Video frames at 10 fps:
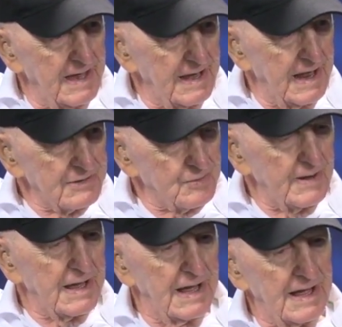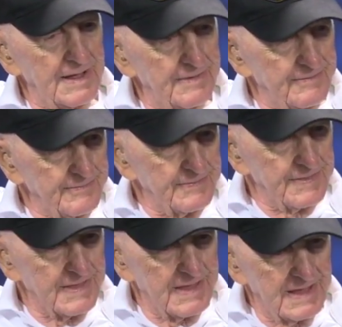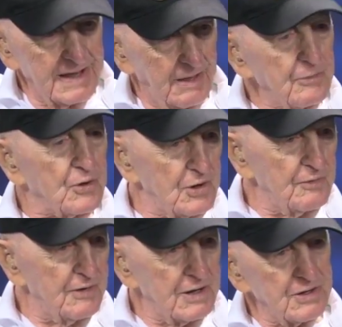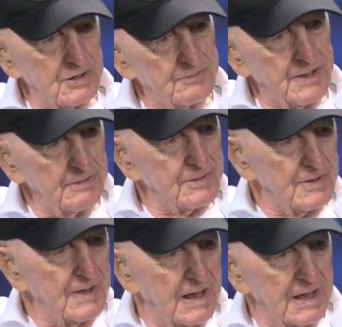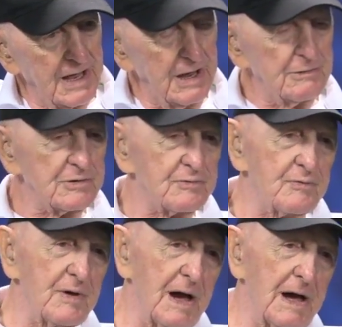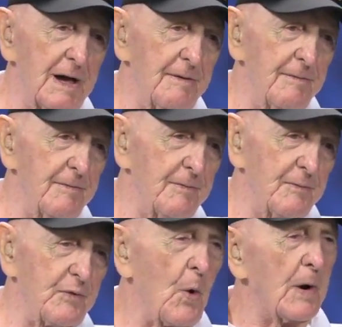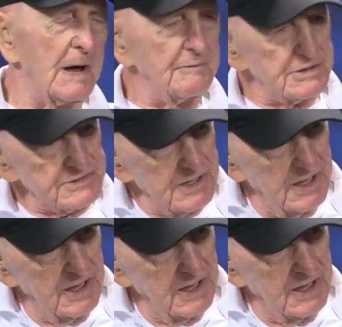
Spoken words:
And that's where they were good, real good people. It was four of us.